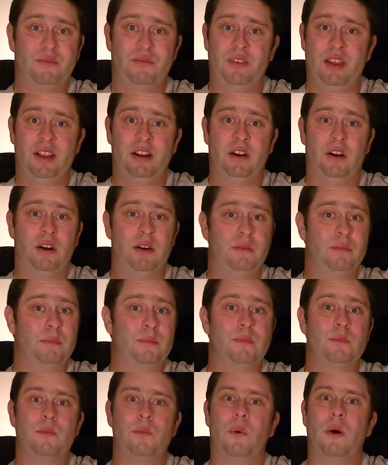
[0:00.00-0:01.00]
finger,
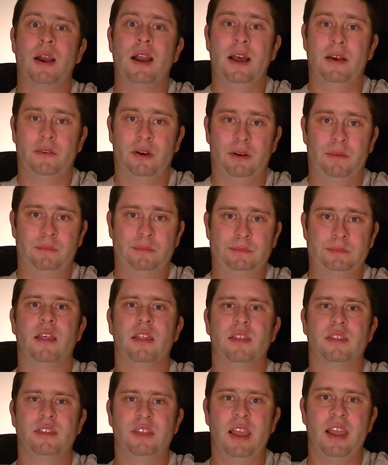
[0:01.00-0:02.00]
whatever
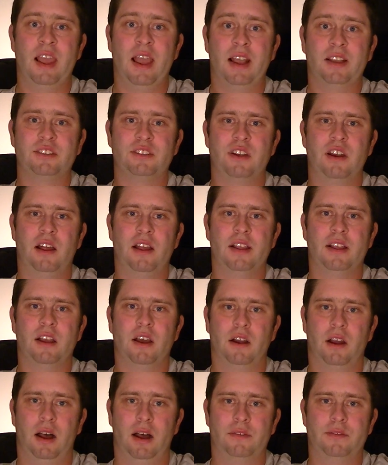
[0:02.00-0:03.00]
they accidentally
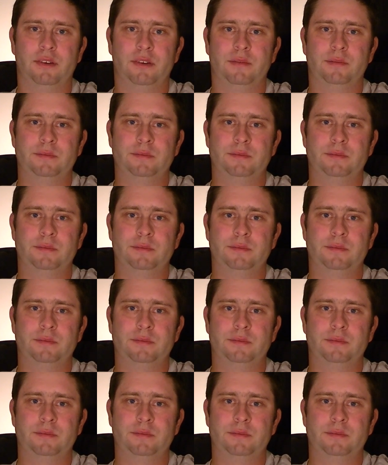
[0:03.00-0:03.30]
cut off.